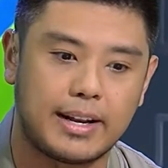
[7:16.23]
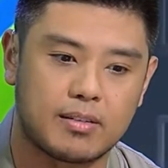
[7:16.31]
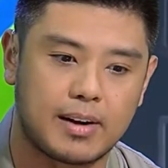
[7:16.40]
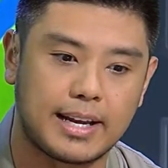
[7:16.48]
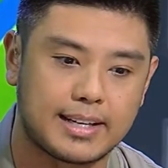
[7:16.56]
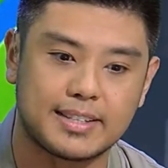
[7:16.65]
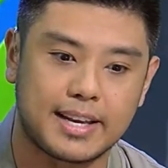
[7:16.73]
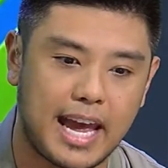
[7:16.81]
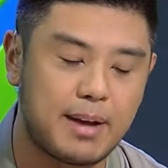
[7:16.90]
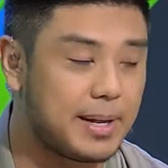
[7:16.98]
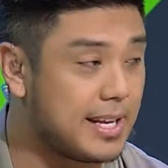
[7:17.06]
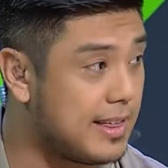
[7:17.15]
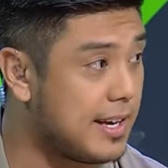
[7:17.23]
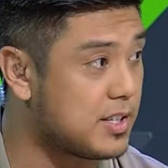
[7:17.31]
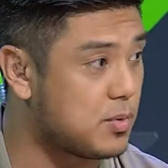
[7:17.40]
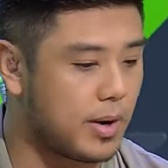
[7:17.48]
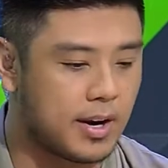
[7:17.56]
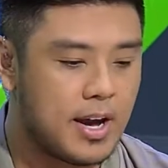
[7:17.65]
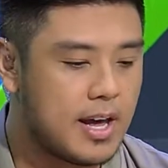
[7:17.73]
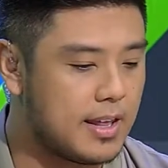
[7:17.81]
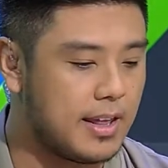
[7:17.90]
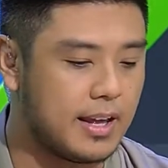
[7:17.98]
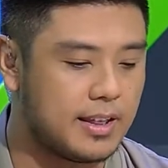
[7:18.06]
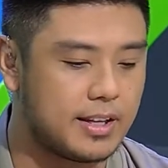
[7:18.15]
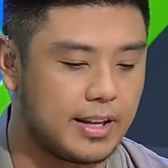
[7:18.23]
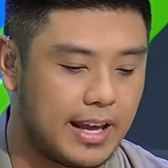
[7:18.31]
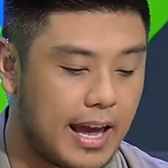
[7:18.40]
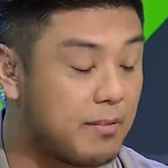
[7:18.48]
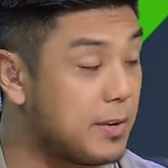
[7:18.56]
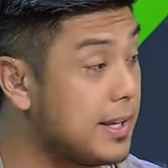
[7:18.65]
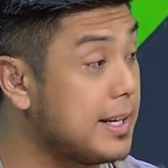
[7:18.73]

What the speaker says: Because a game like this, where everything